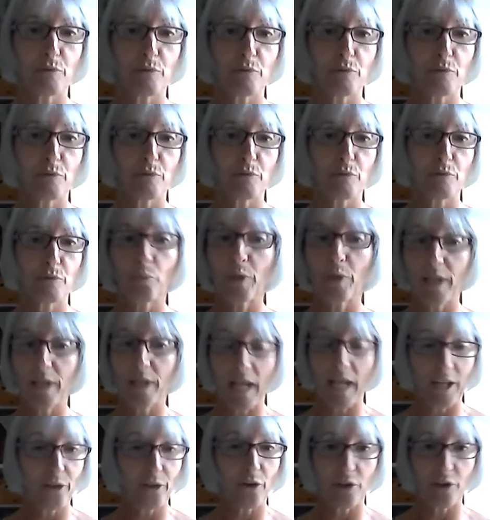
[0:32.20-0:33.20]
to us all.
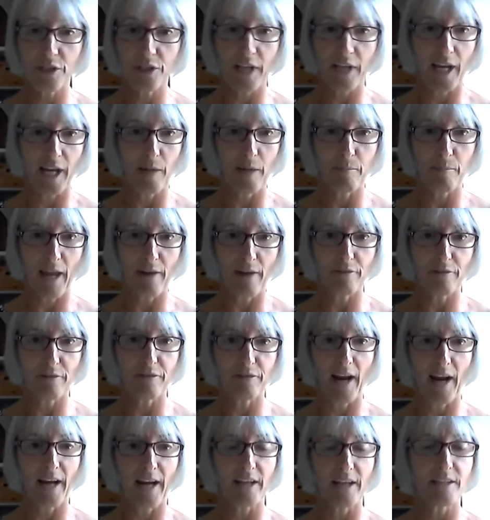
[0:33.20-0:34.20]
We cannot escape
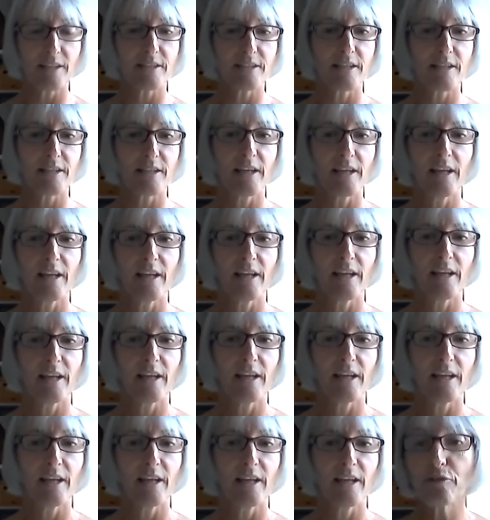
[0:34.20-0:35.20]
that fact.
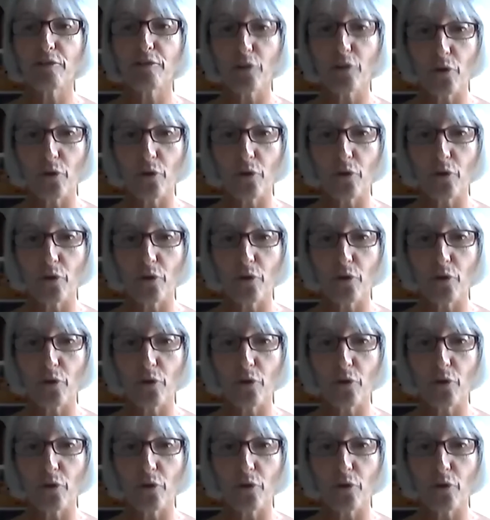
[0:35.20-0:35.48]
And